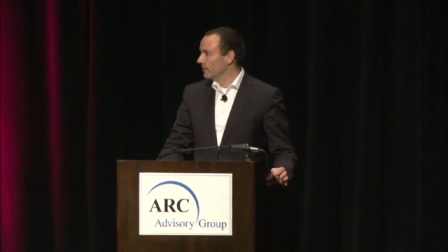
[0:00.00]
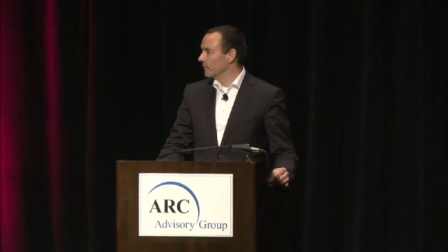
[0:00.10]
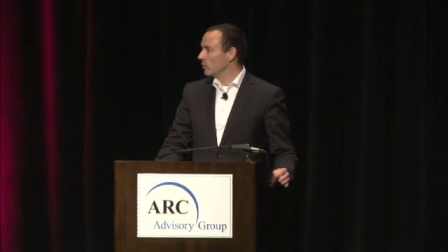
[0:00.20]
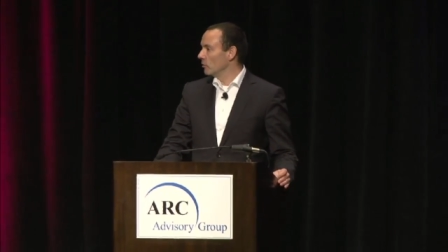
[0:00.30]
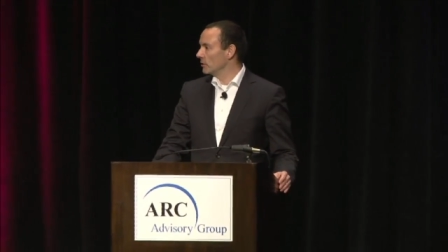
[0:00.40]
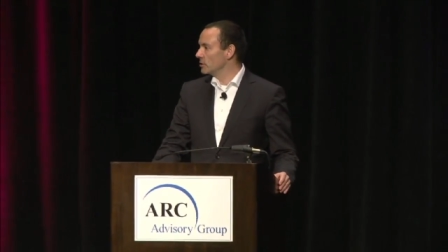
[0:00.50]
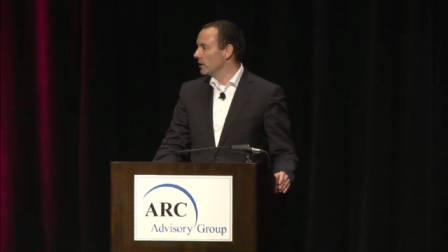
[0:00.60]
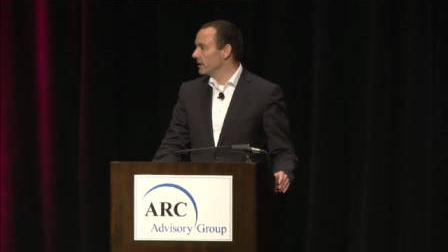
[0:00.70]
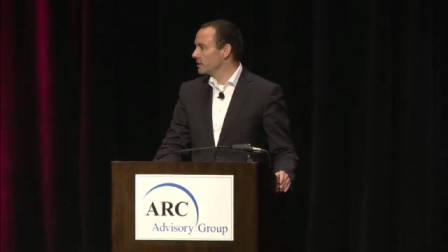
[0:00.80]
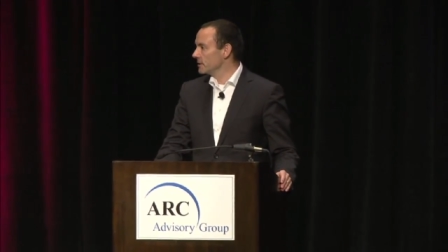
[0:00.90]
um,
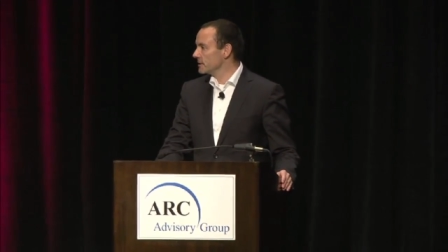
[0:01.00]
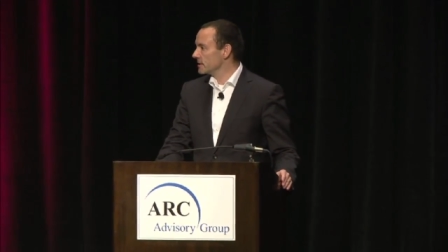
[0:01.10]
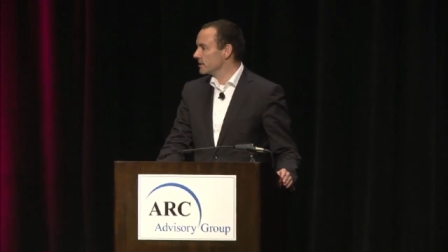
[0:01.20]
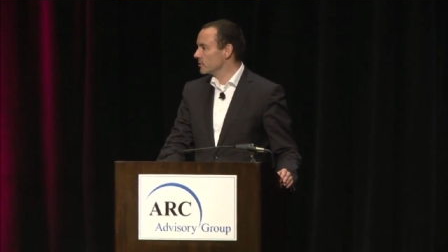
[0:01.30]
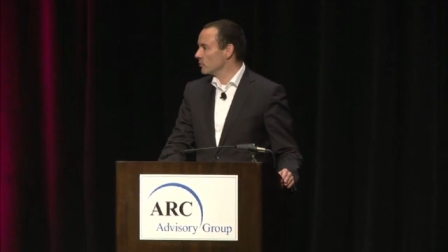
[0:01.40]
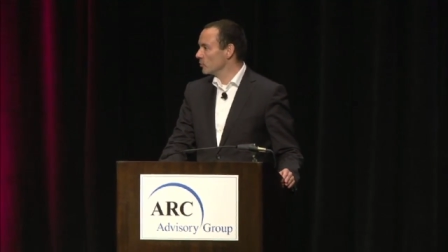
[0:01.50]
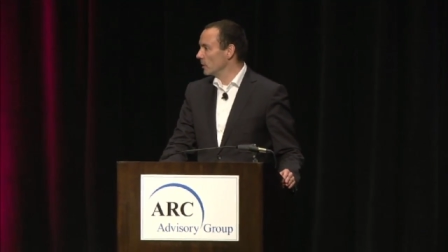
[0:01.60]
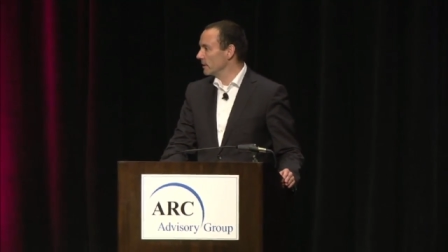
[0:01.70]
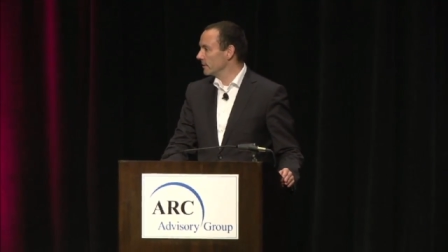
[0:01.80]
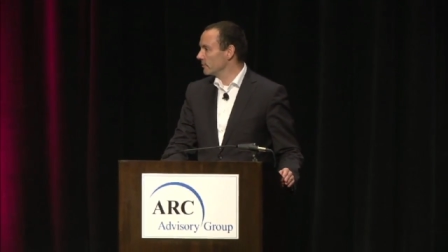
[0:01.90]
congratulations to
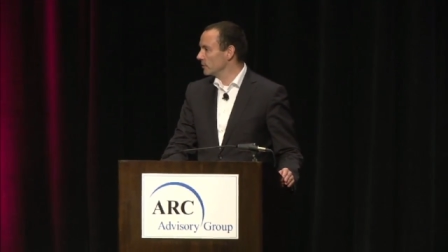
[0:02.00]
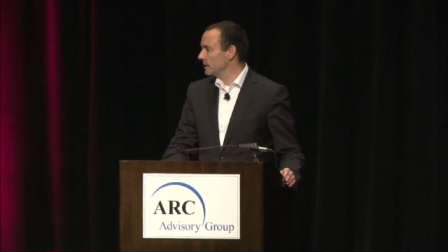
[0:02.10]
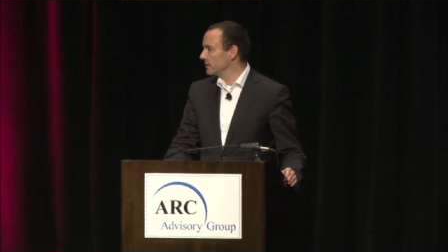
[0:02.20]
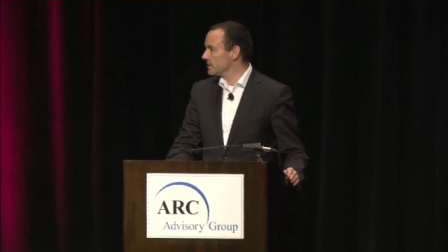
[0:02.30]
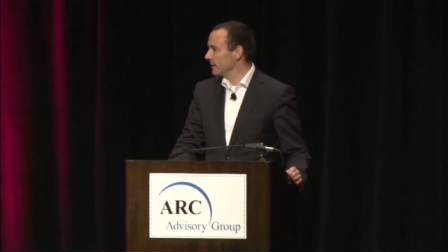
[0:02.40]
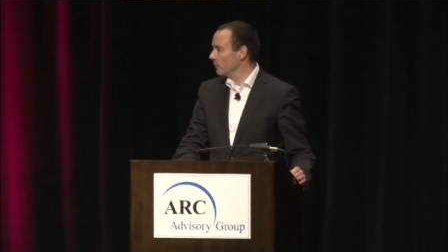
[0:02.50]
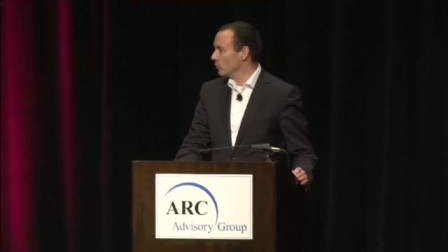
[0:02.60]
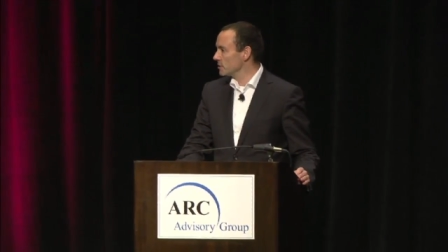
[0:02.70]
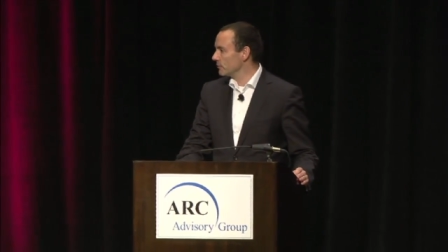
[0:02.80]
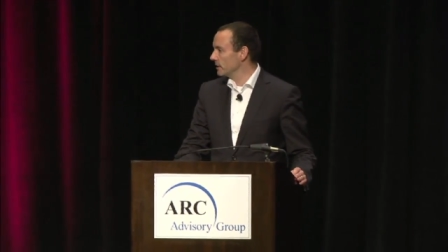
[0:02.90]
one hundred years
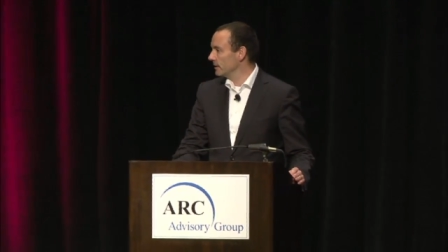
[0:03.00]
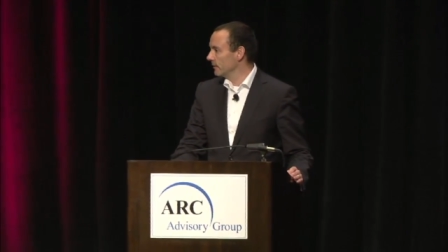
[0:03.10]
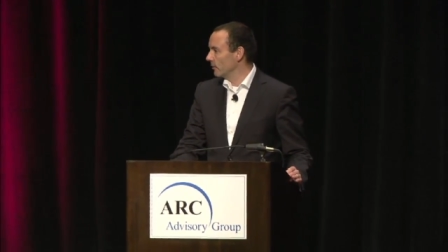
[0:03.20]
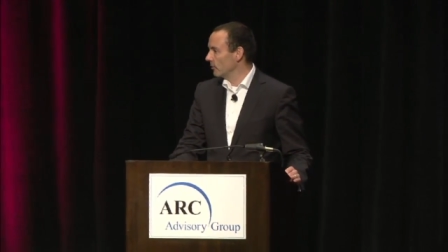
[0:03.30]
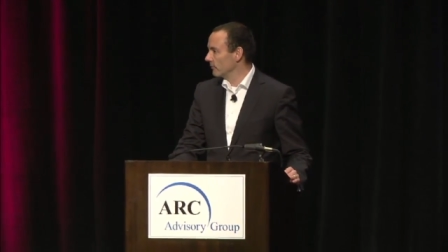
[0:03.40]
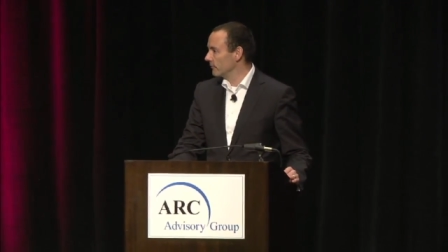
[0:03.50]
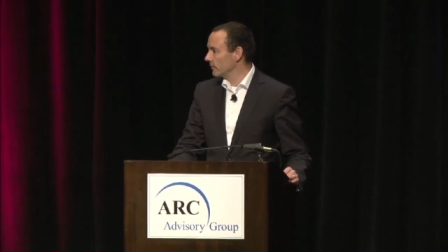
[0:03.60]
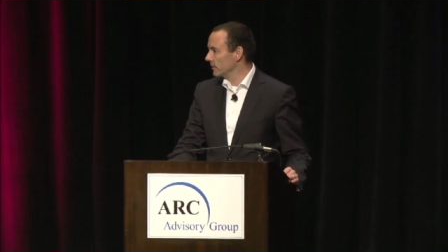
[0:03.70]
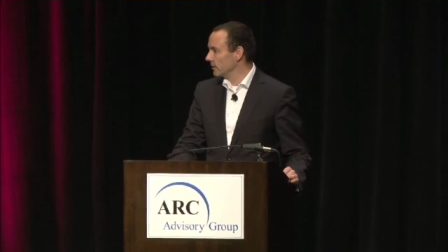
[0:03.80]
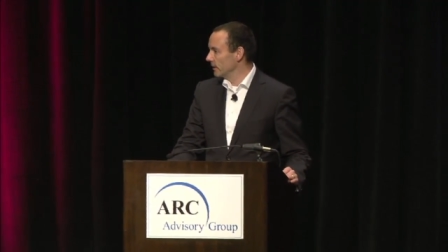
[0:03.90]
anniversary of
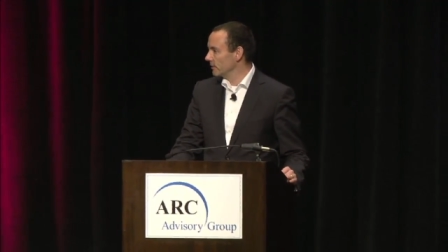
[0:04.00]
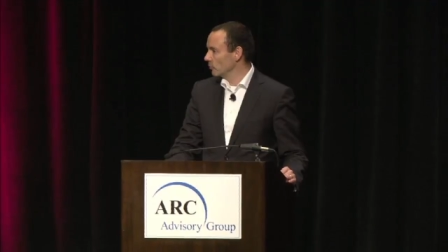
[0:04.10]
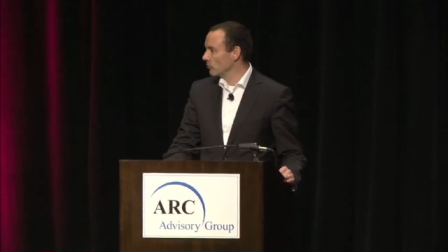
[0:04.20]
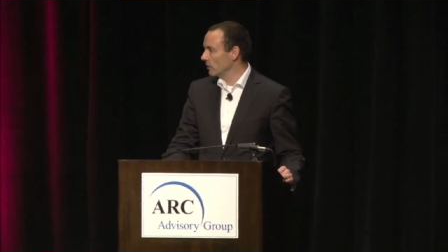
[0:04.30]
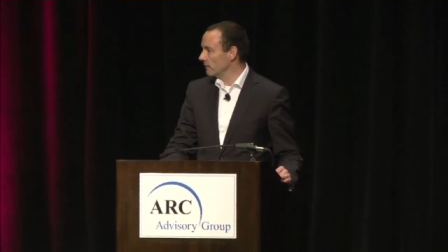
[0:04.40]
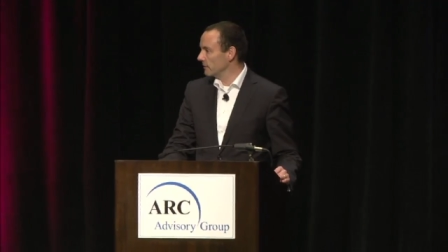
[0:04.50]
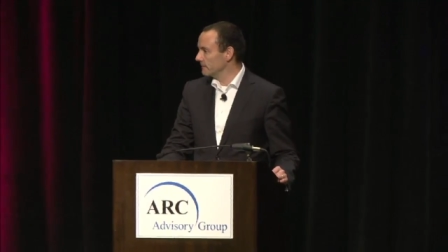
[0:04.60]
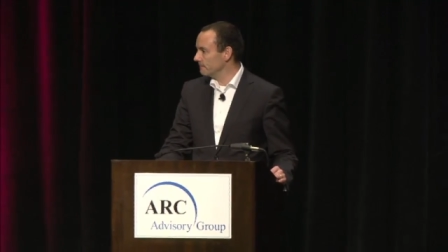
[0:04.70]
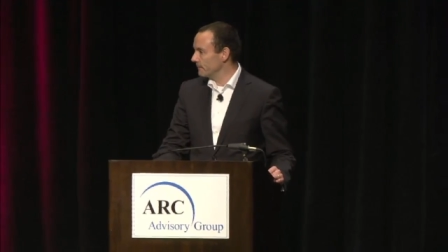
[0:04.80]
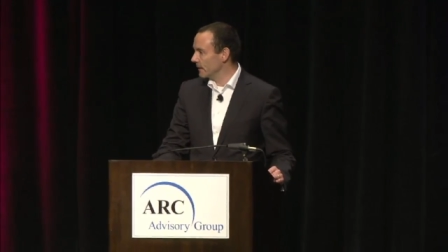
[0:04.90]
uh, Yokogawa.